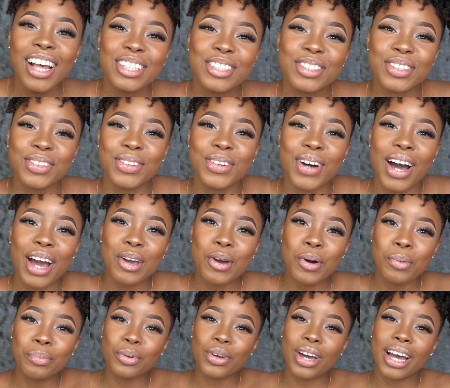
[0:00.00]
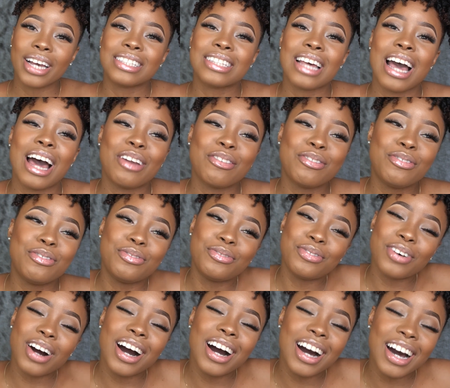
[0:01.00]
So I hope you guys had
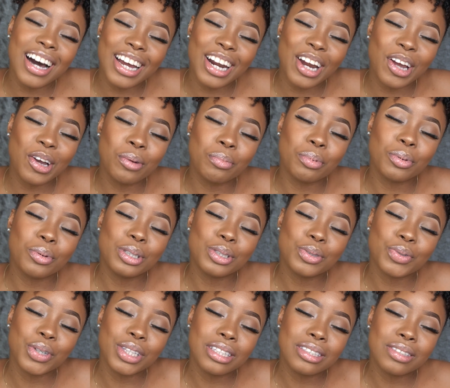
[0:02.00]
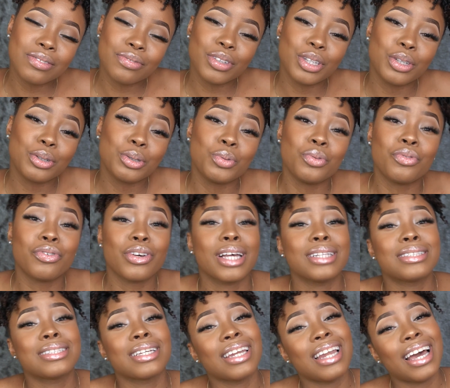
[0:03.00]
fun. I hope you enjoyed this video. Don't
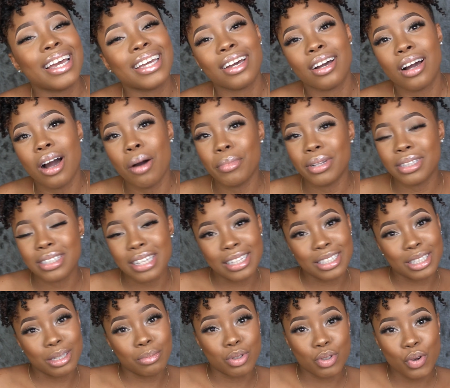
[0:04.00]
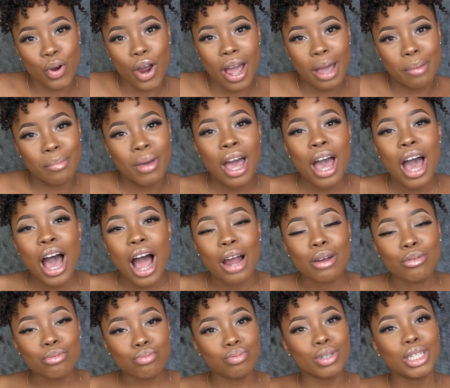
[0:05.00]
forget to like, comment, and subscribe. I
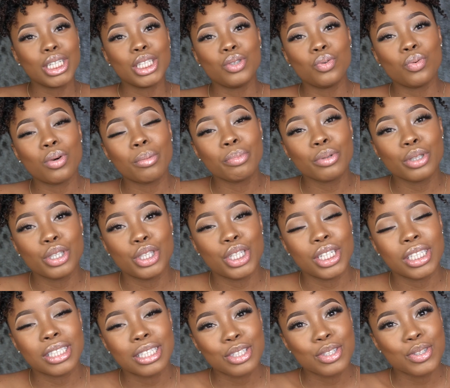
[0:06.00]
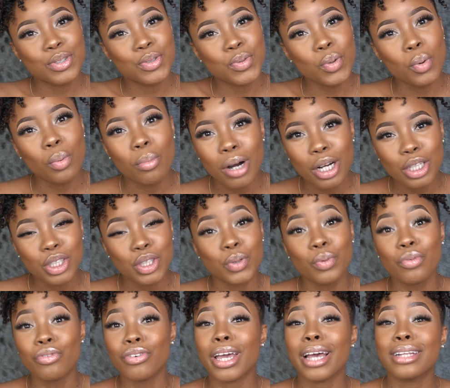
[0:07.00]
really do appreciate it so much.
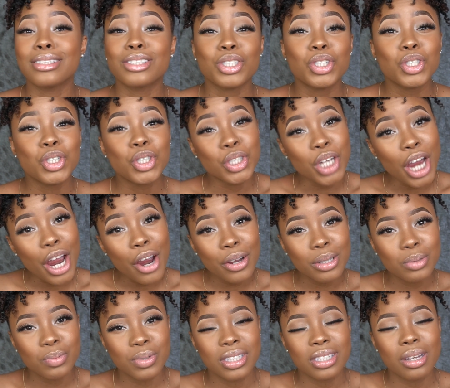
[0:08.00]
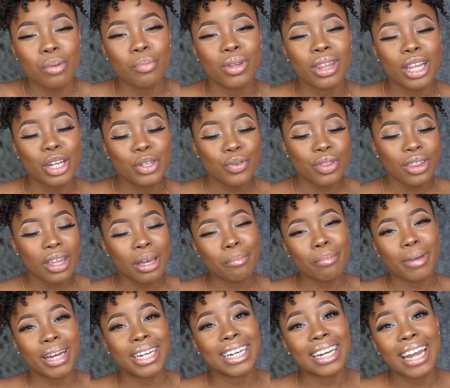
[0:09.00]
Don't forget to share it with someone that you think
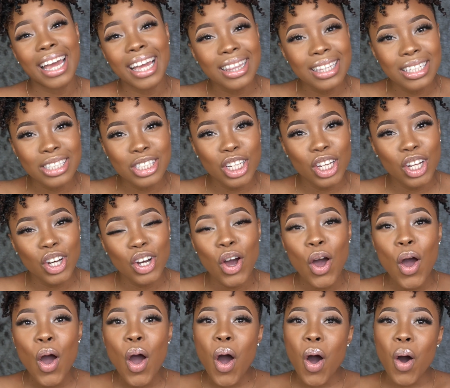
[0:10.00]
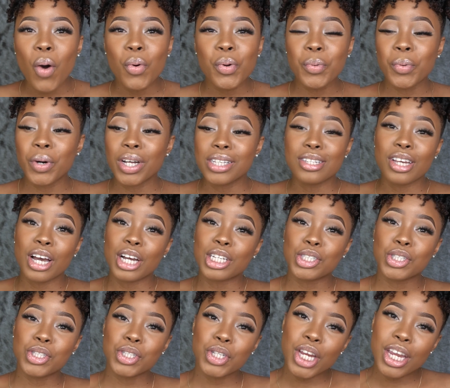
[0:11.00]
might like this look, or would want to
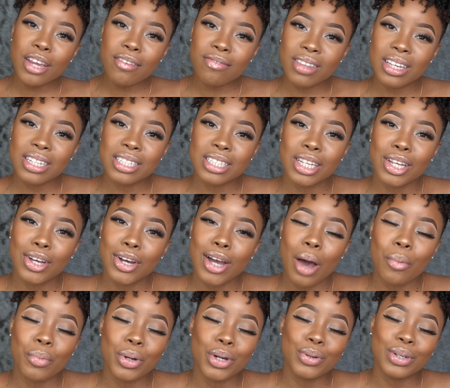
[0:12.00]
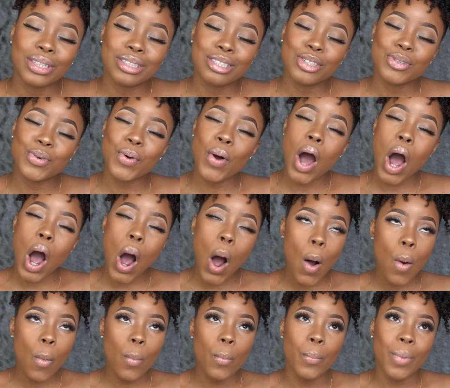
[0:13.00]
achieve this look and would want to know
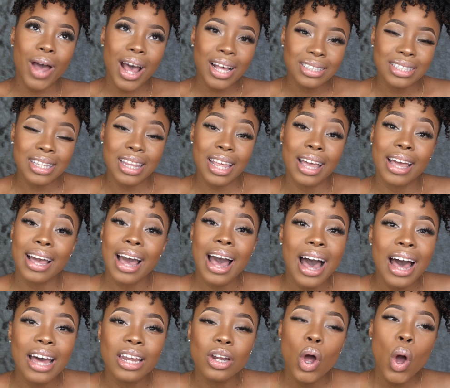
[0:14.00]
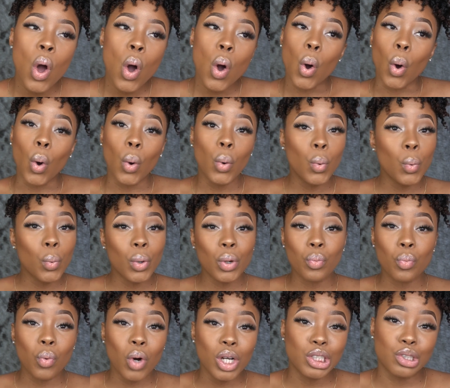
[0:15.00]
how best they can, or who
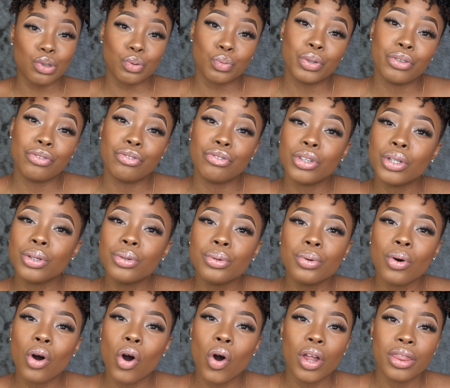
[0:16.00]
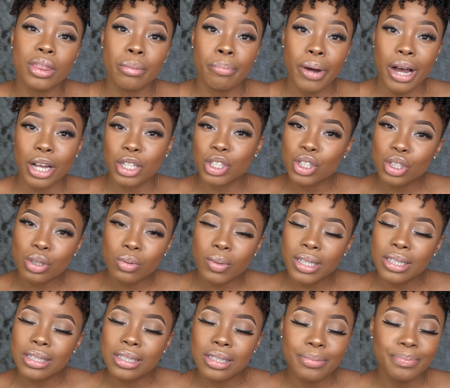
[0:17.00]
would want review on the passion
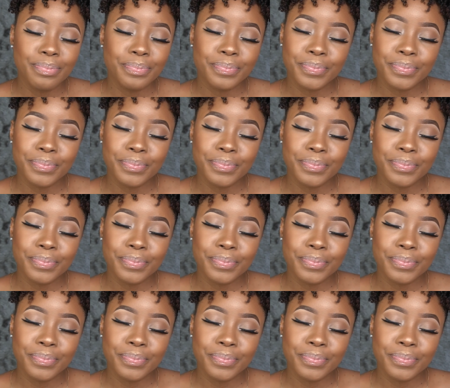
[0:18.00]
twist.